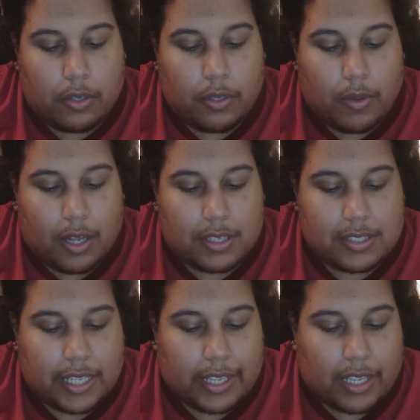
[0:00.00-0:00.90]
who all
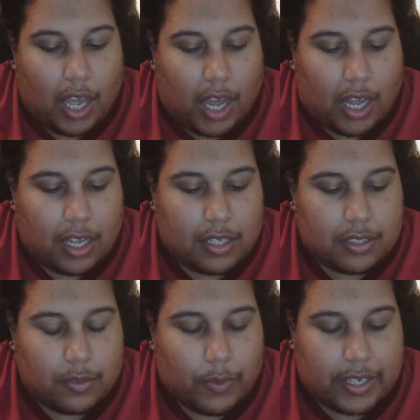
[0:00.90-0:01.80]
say yah
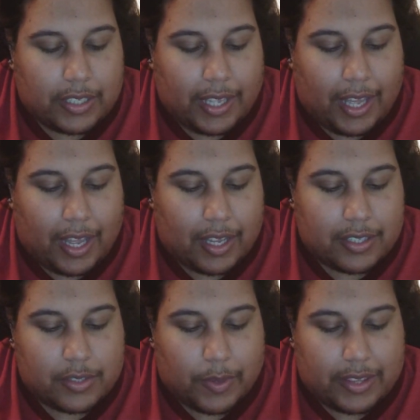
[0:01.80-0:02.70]
when yeah
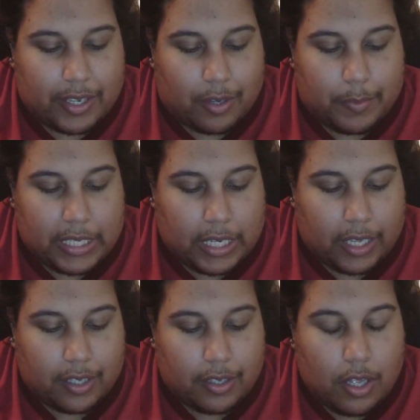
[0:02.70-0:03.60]
is what they're
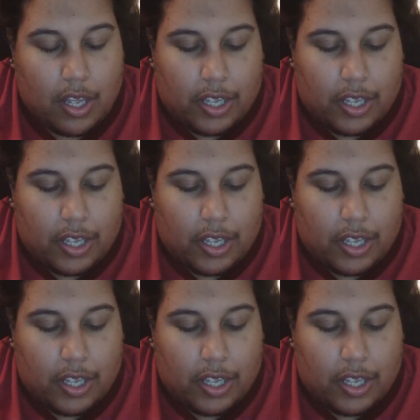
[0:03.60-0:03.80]
meaning,